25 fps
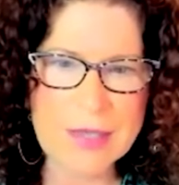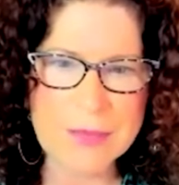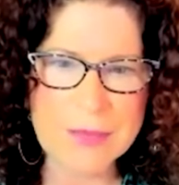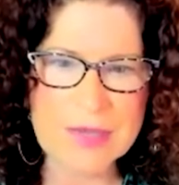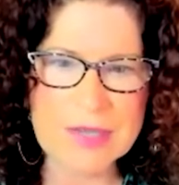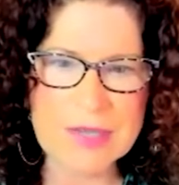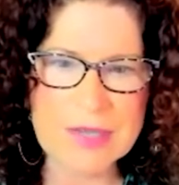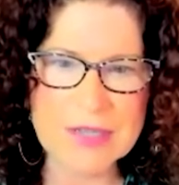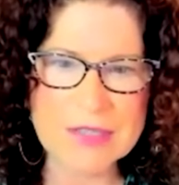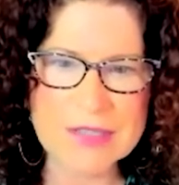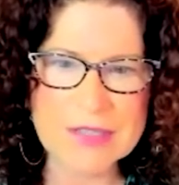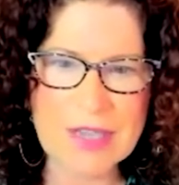
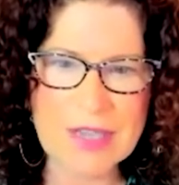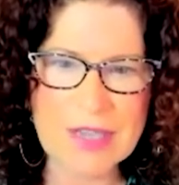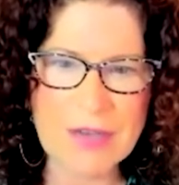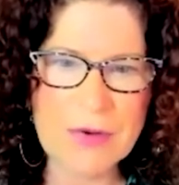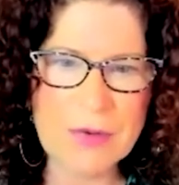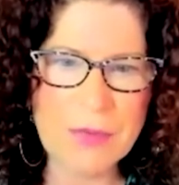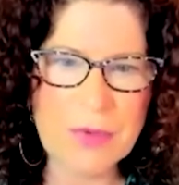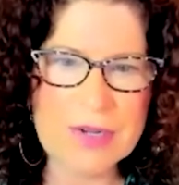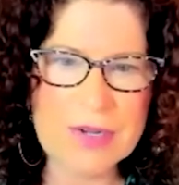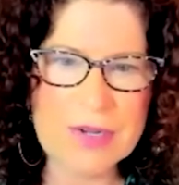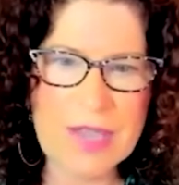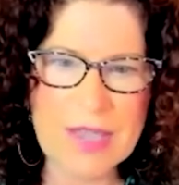because mm.
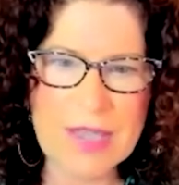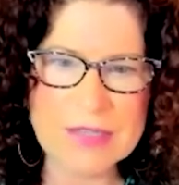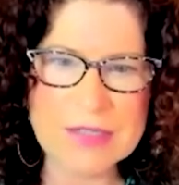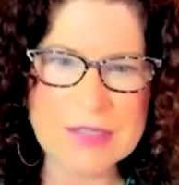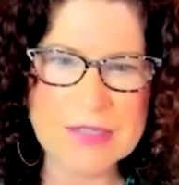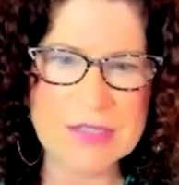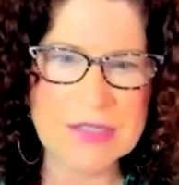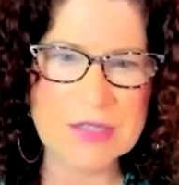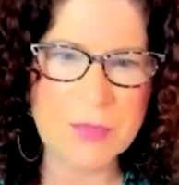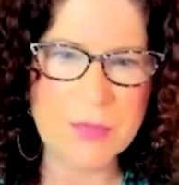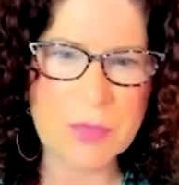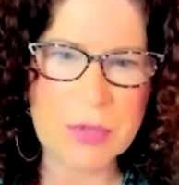everyone has
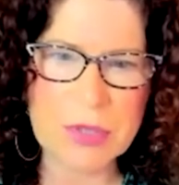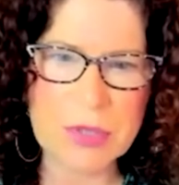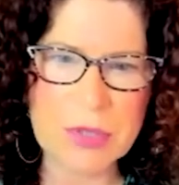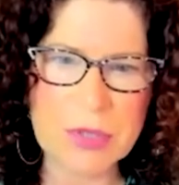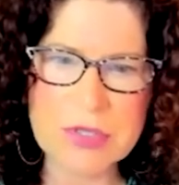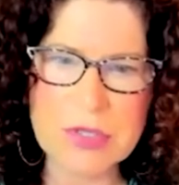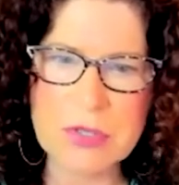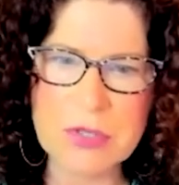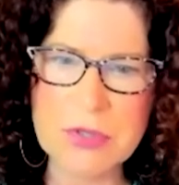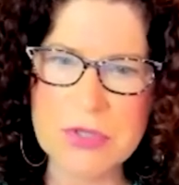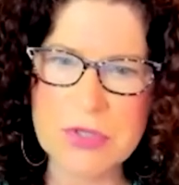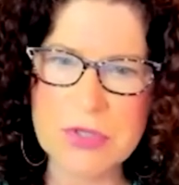these
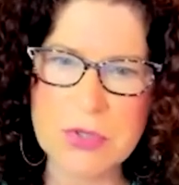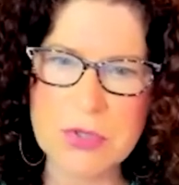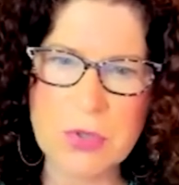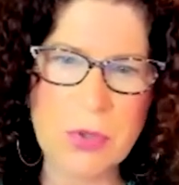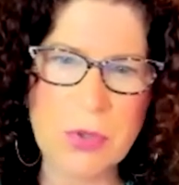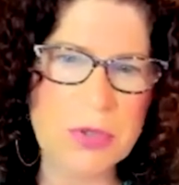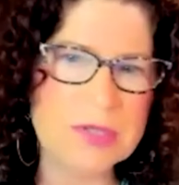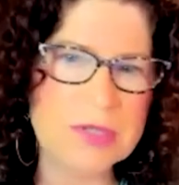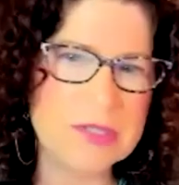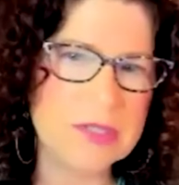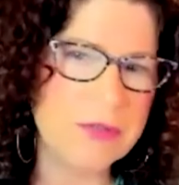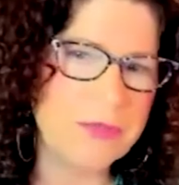personal
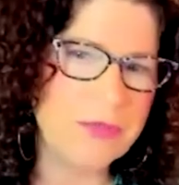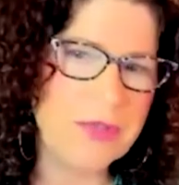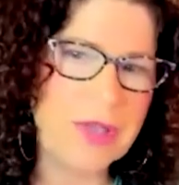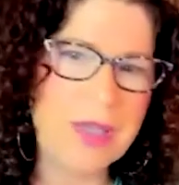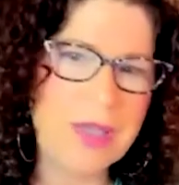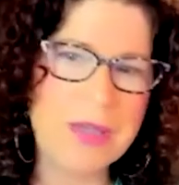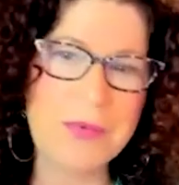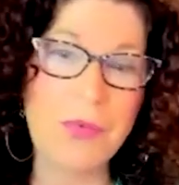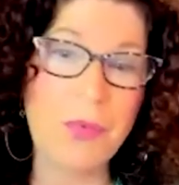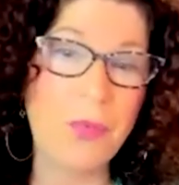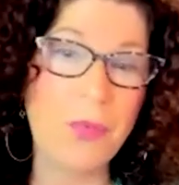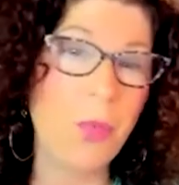stories of
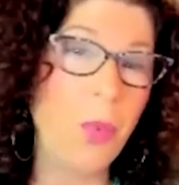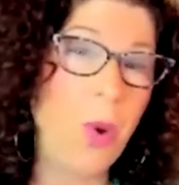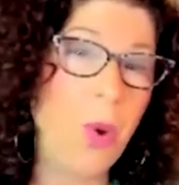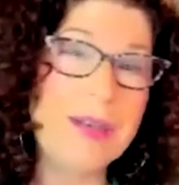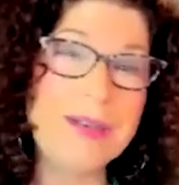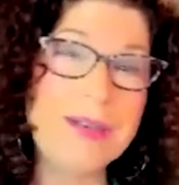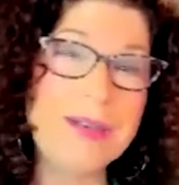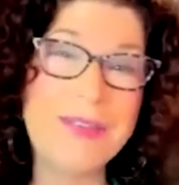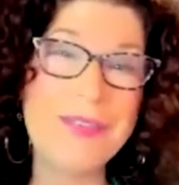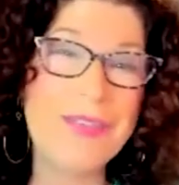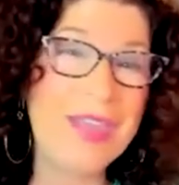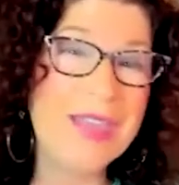kind of
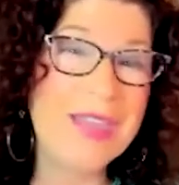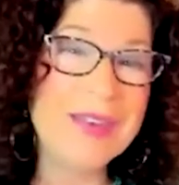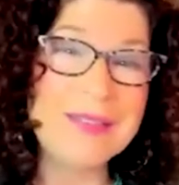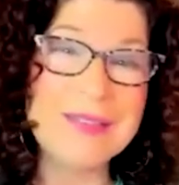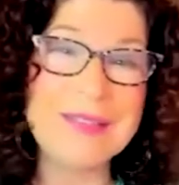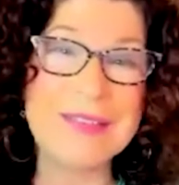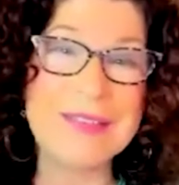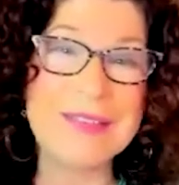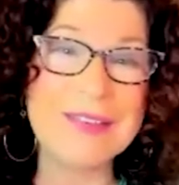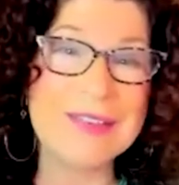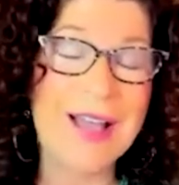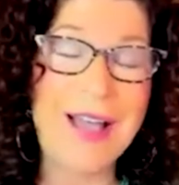what
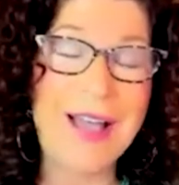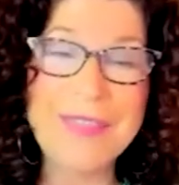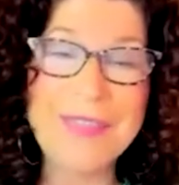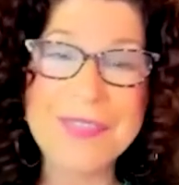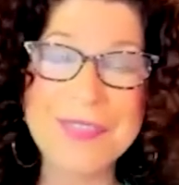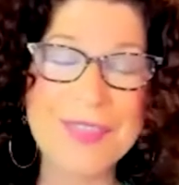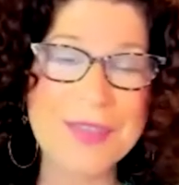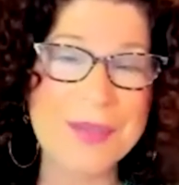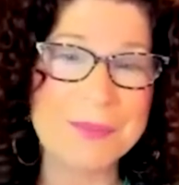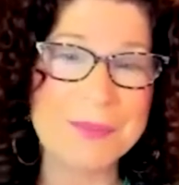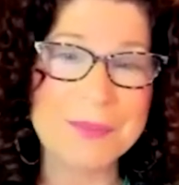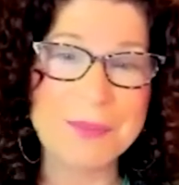then
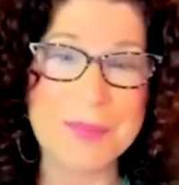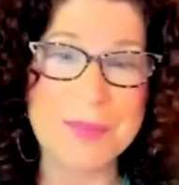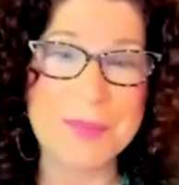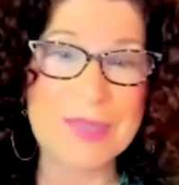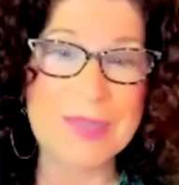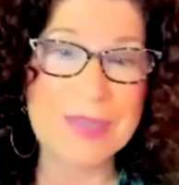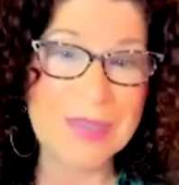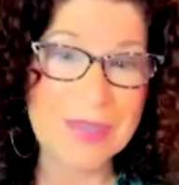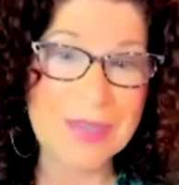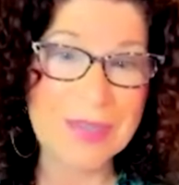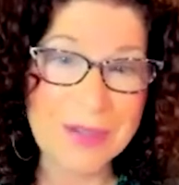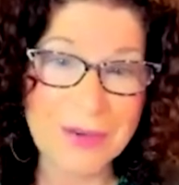got them
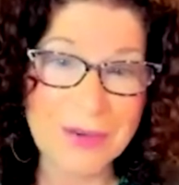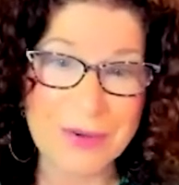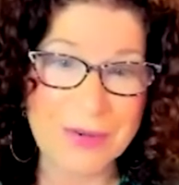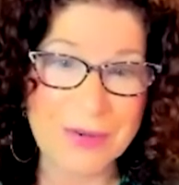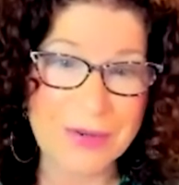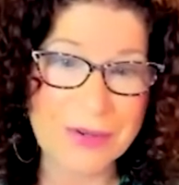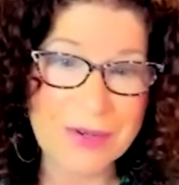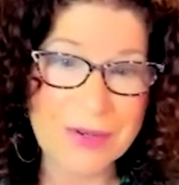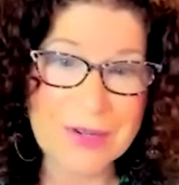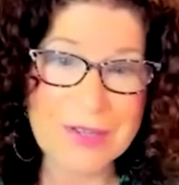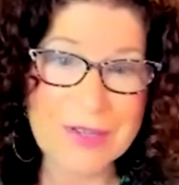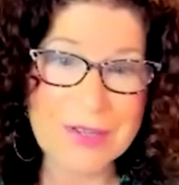
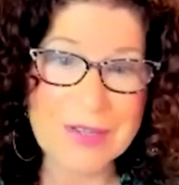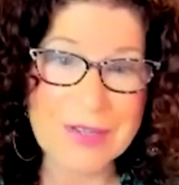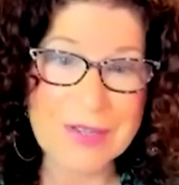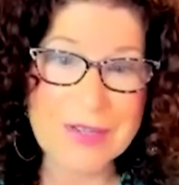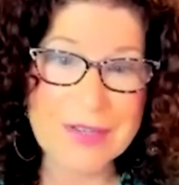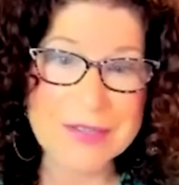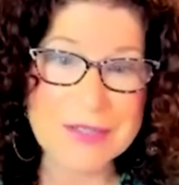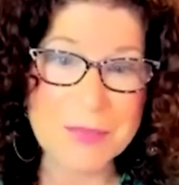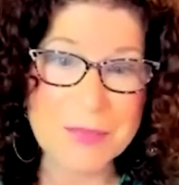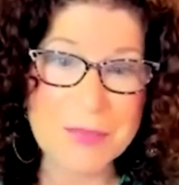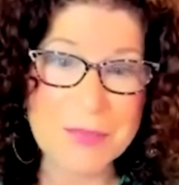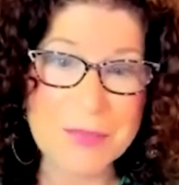here
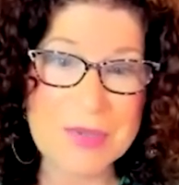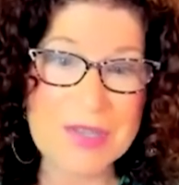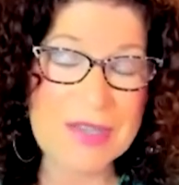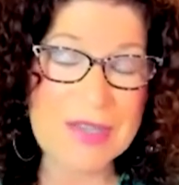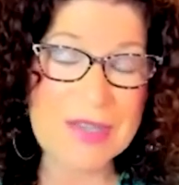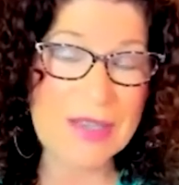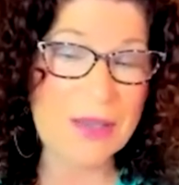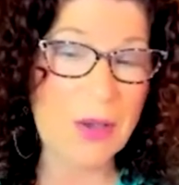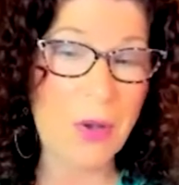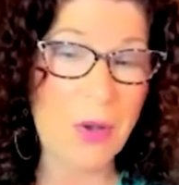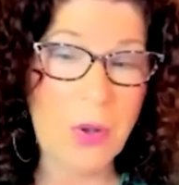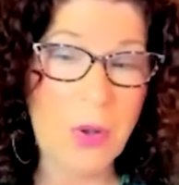to
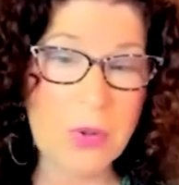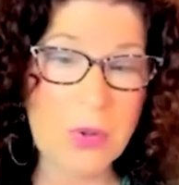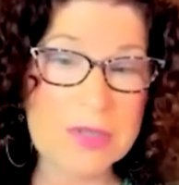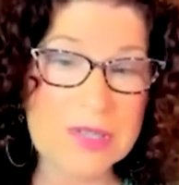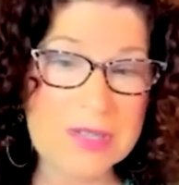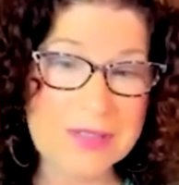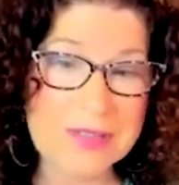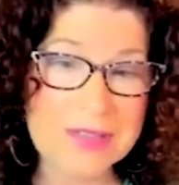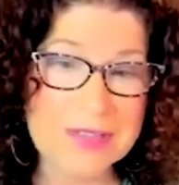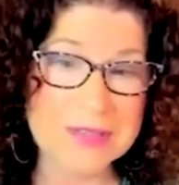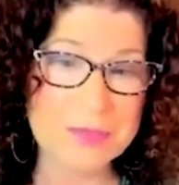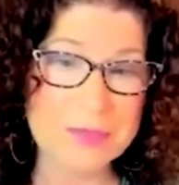being
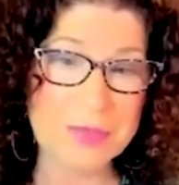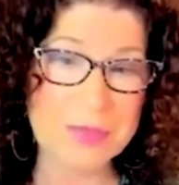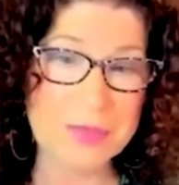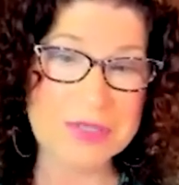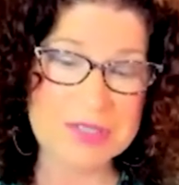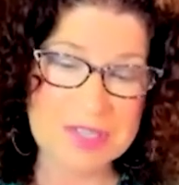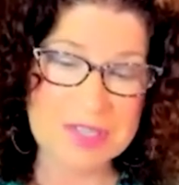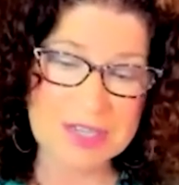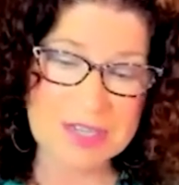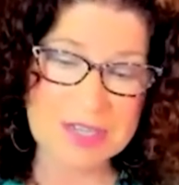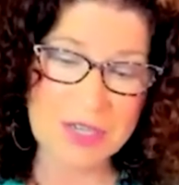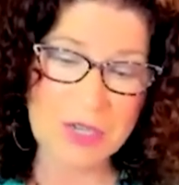holding this
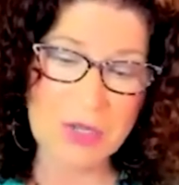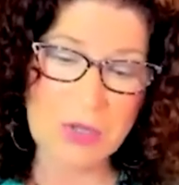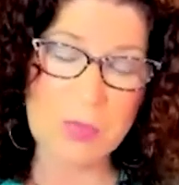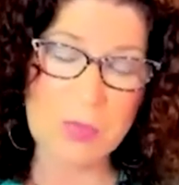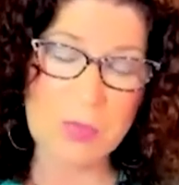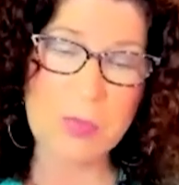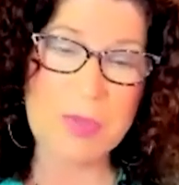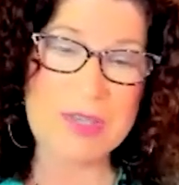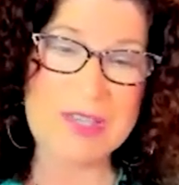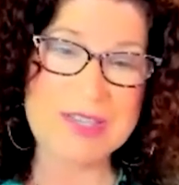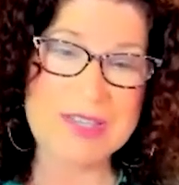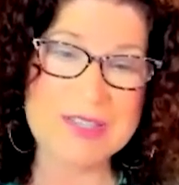particular
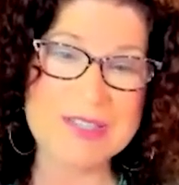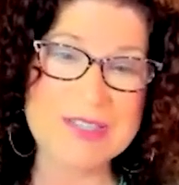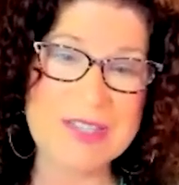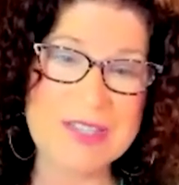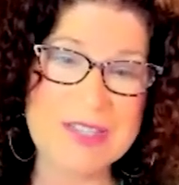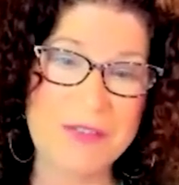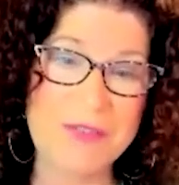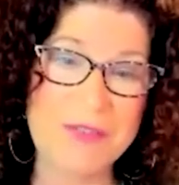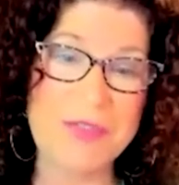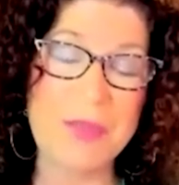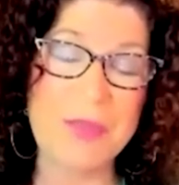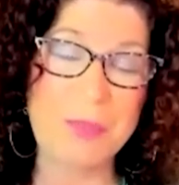piece
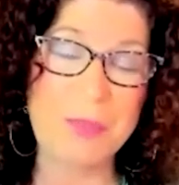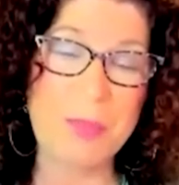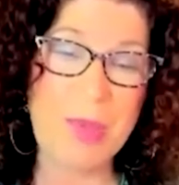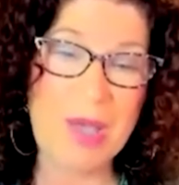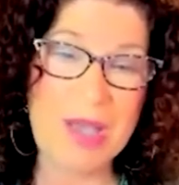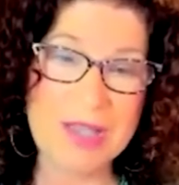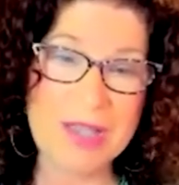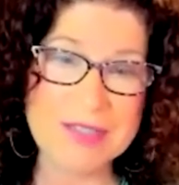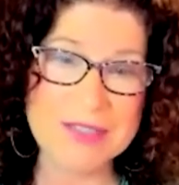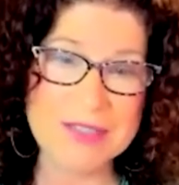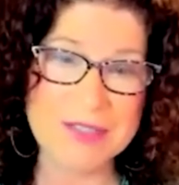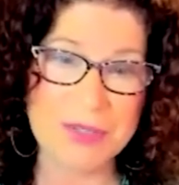of the
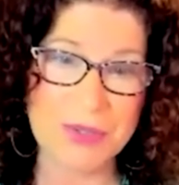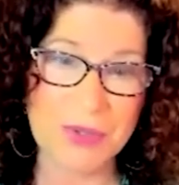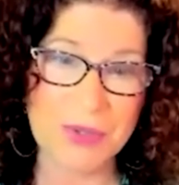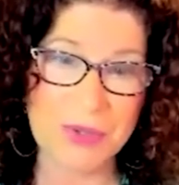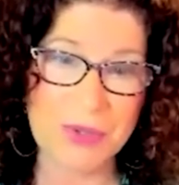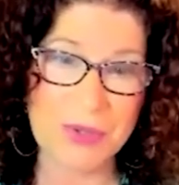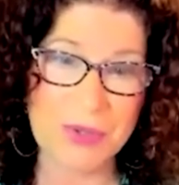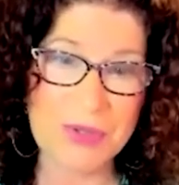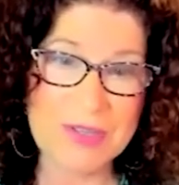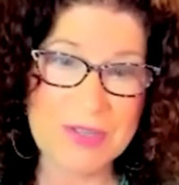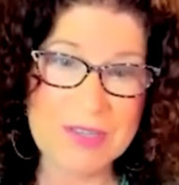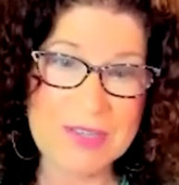
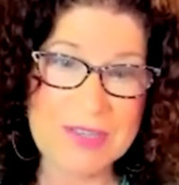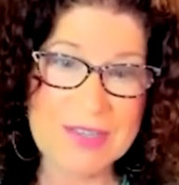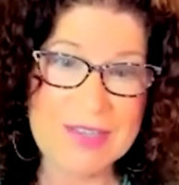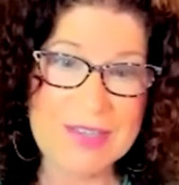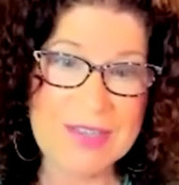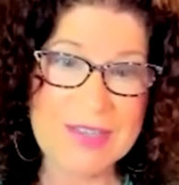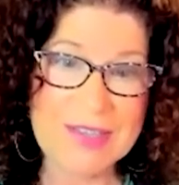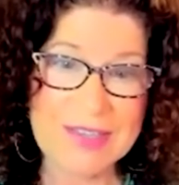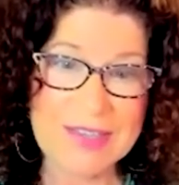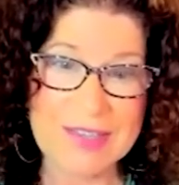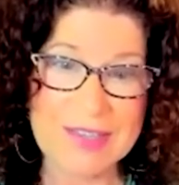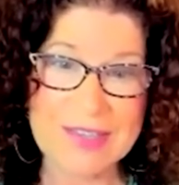puzzle
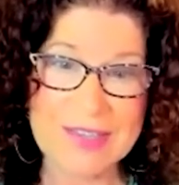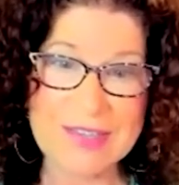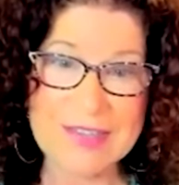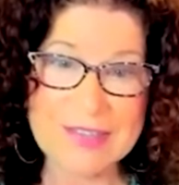yeah.